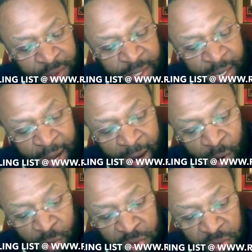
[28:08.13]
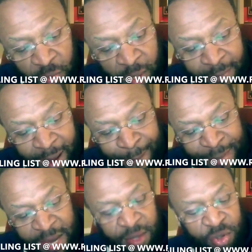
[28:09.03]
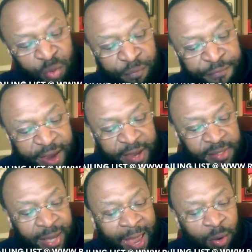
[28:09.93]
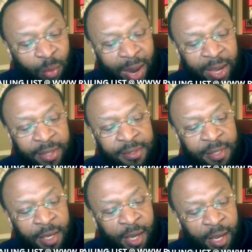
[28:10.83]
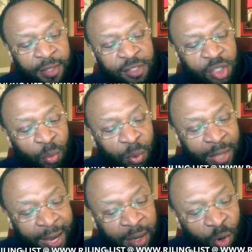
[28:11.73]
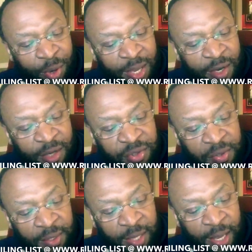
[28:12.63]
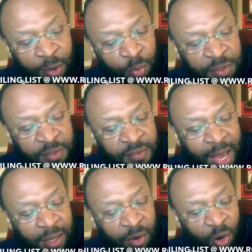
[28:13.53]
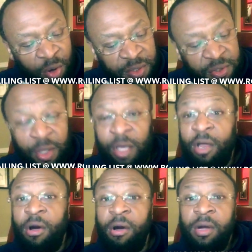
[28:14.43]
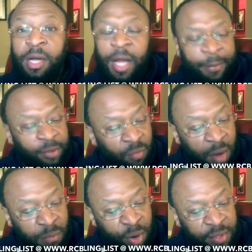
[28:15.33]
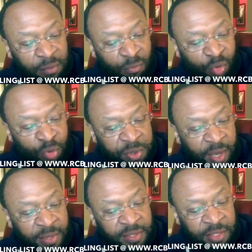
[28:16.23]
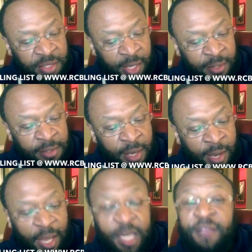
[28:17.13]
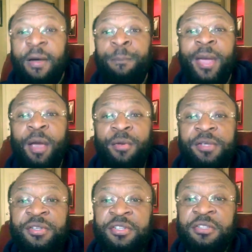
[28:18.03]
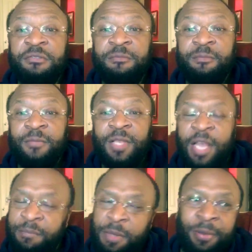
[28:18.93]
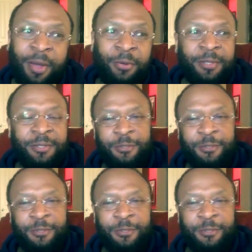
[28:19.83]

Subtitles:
I also and my maidens will fast likewise. And so will I go in unto the king, which is not according to the law. I'm getting ready to break some rules here, Esther says. And if I perish, let me perish.